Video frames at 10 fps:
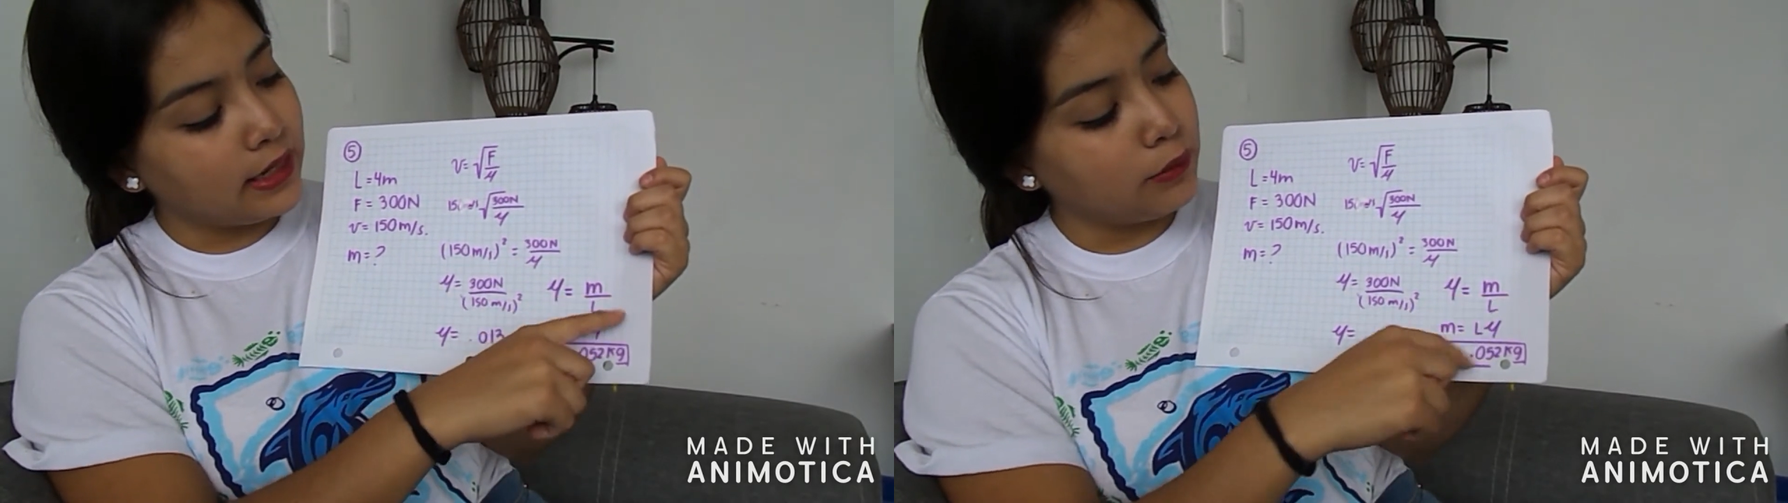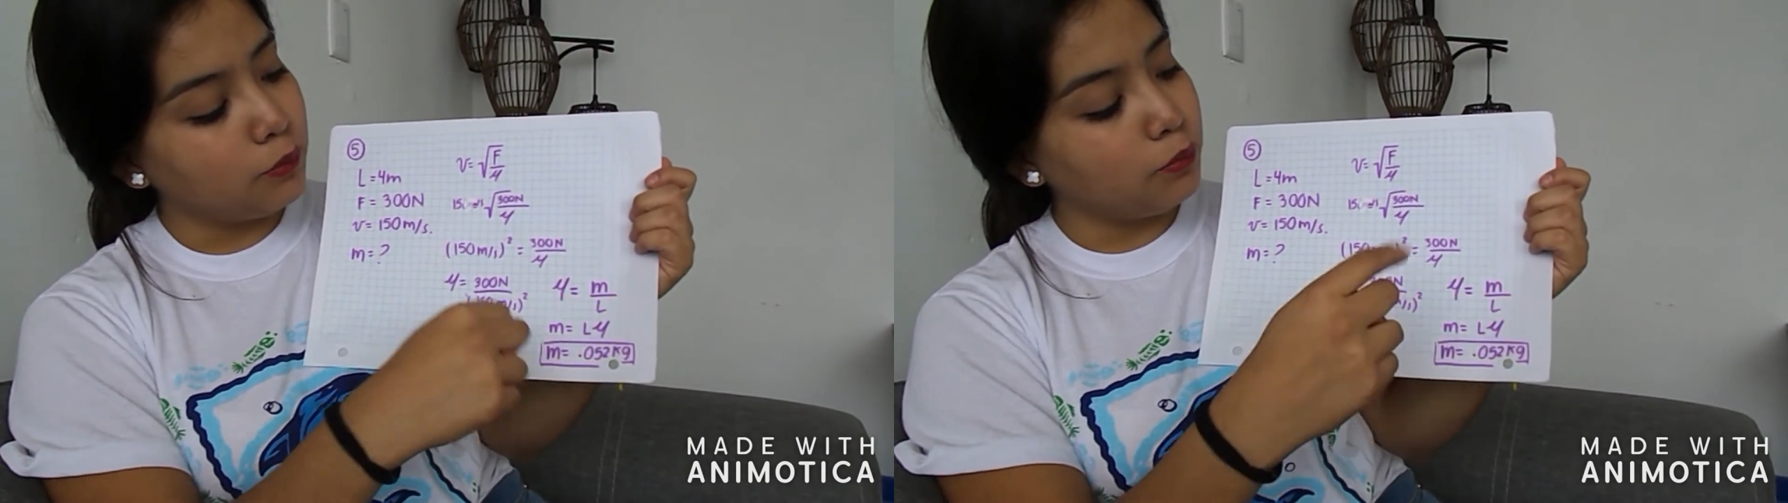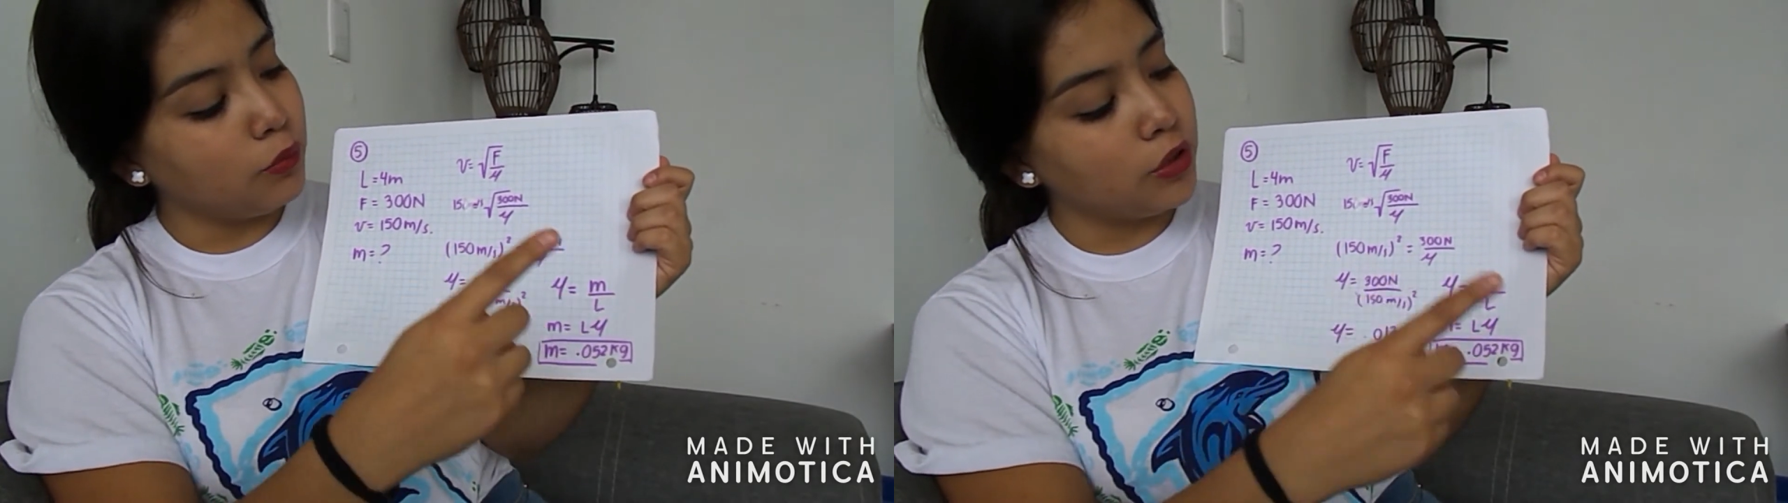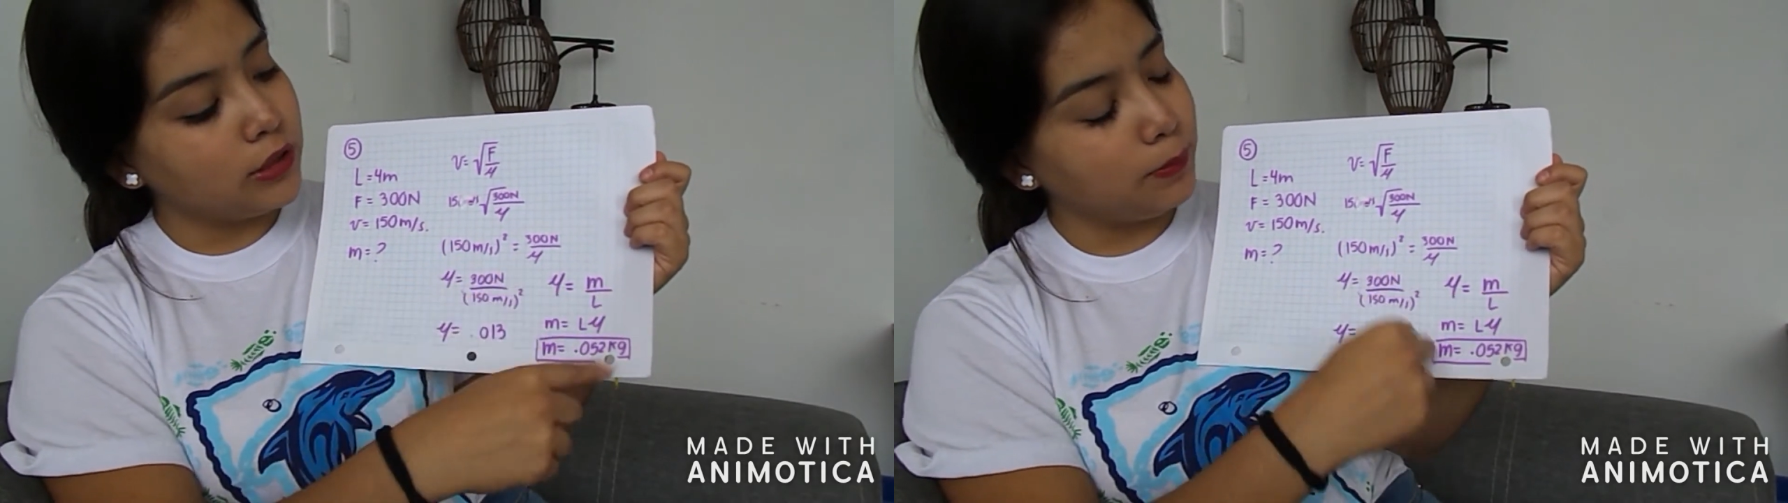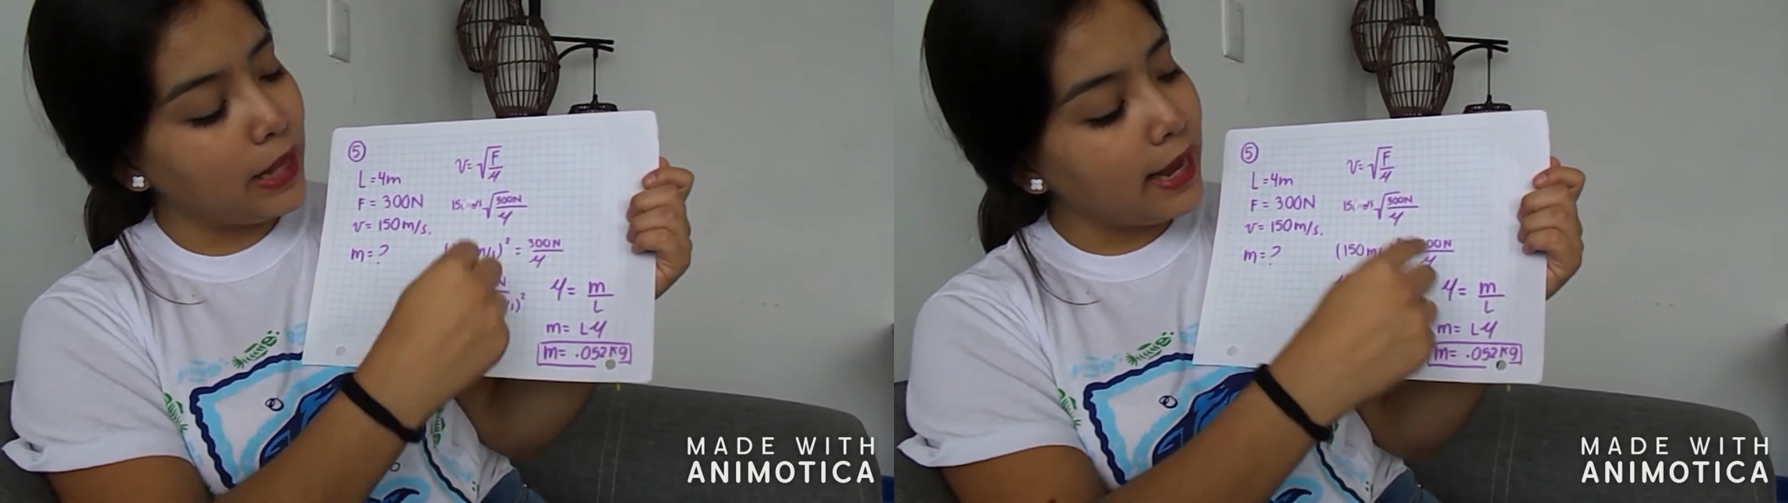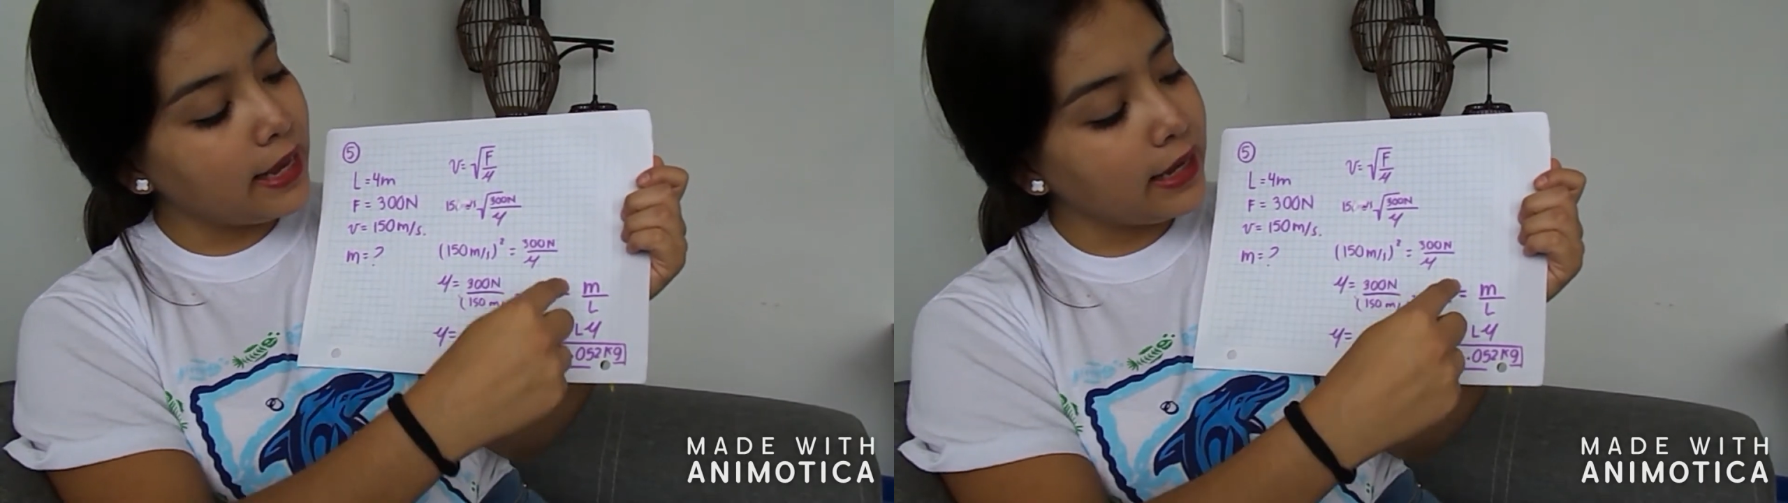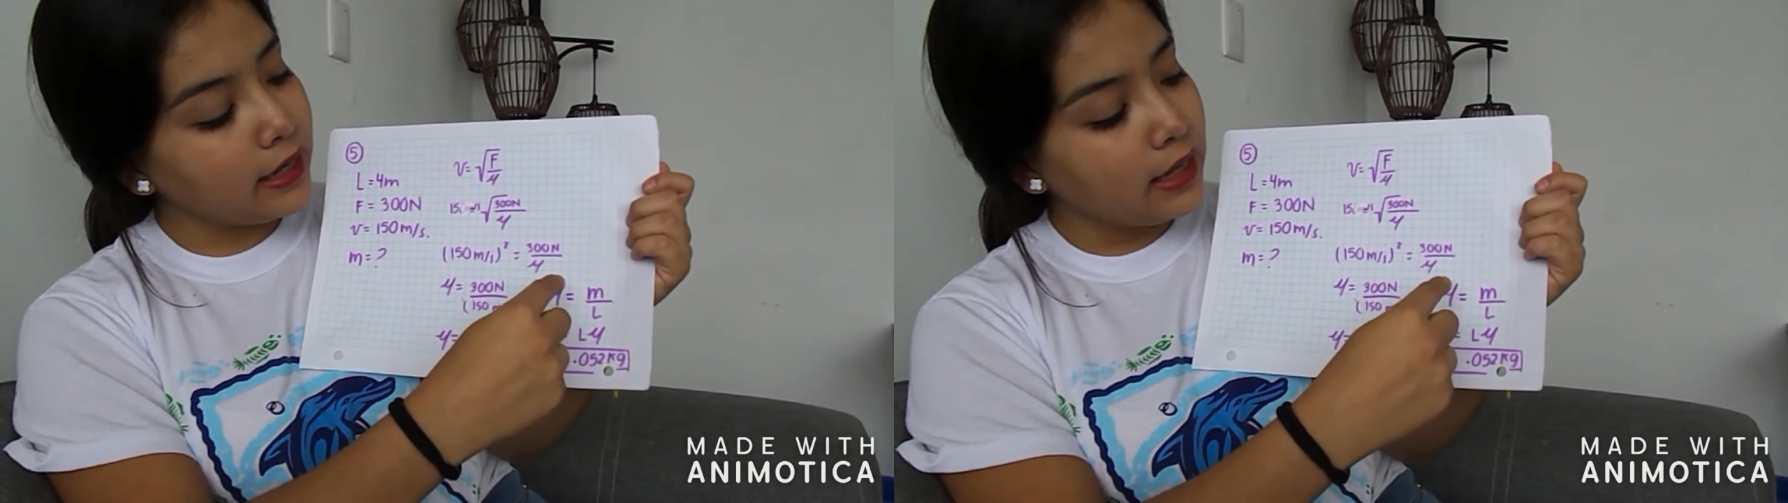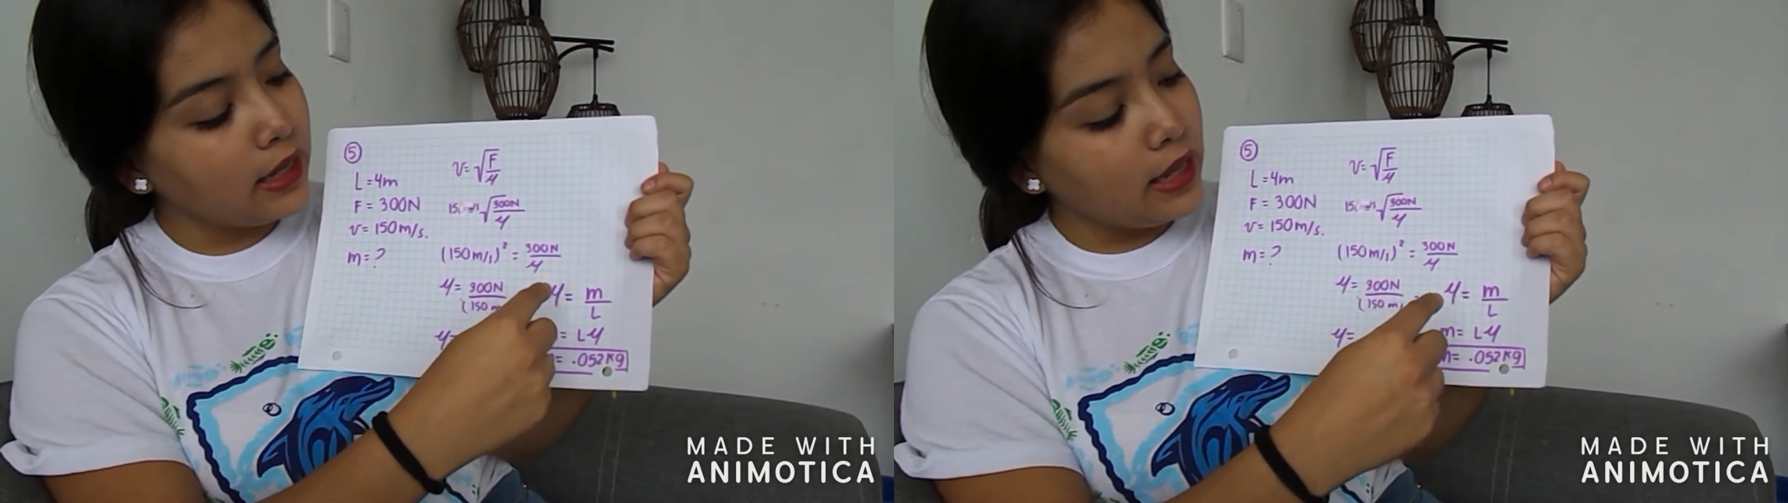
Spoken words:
length multiplying,